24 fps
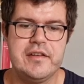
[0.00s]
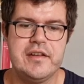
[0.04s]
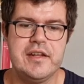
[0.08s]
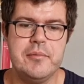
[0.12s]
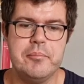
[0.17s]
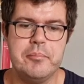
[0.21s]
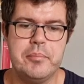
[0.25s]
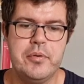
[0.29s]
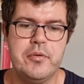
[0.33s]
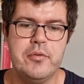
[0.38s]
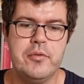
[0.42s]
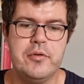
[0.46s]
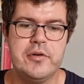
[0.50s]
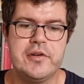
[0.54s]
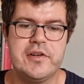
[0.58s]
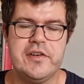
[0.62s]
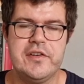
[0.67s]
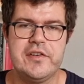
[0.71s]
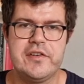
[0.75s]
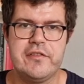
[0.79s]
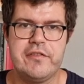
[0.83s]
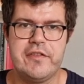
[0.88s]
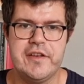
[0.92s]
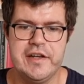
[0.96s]
the
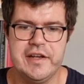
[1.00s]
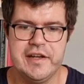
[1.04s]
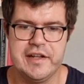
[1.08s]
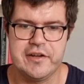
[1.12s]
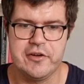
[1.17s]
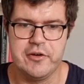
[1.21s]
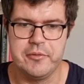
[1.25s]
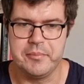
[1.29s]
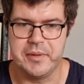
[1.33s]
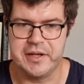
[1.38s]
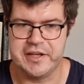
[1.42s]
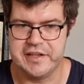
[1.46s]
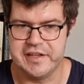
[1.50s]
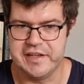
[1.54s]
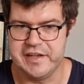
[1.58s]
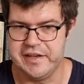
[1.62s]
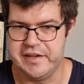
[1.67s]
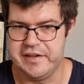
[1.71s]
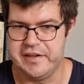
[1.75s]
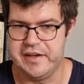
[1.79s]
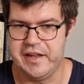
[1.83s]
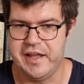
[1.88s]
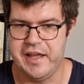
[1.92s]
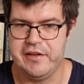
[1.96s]
importance of the
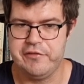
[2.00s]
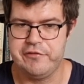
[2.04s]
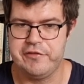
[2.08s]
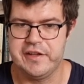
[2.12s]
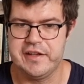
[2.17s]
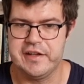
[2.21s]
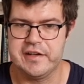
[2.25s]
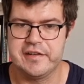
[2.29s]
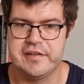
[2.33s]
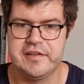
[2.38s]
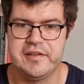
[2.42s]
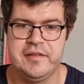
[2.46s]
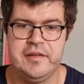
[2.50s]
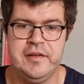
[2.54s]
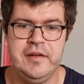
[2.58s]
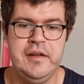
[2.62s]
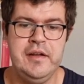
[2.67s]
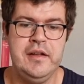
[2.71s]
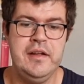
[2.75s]
Nicomachean ethics,